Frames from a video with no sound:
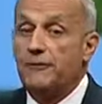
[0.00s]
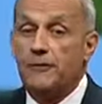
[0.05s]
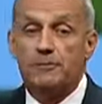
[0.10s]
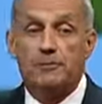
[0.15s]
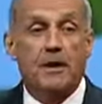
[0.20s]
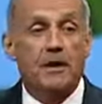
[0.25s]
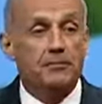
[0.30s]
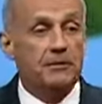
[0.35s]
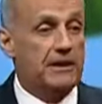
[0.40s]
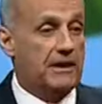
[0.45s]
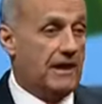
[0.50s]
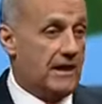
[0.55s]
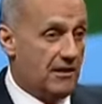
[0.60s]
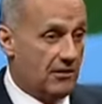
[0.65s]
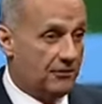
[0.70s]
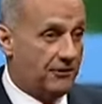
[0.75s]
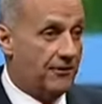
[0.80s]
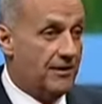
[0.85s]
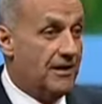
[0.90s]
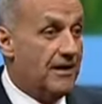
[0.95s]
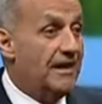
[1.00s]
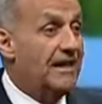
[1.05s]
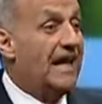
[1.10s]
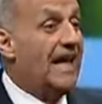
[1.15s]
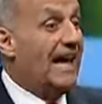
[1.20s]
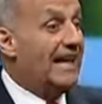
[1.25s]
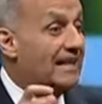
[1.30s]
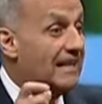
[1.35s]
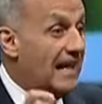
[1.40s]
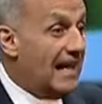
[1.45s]
for public health
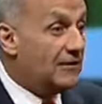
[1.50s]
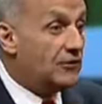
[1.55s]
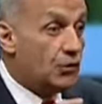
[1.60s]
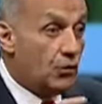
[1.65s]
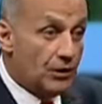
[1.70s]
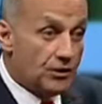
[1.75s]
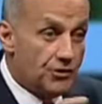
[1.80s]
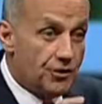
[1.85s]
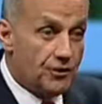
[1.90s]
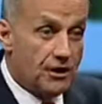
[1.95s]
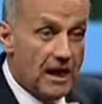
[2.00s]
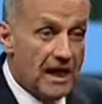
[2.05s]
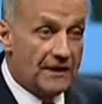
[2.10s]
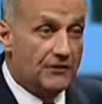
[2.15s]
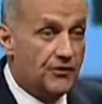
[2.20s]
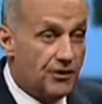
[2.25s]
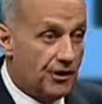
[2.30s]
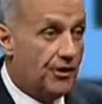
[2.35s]
and that's what you guys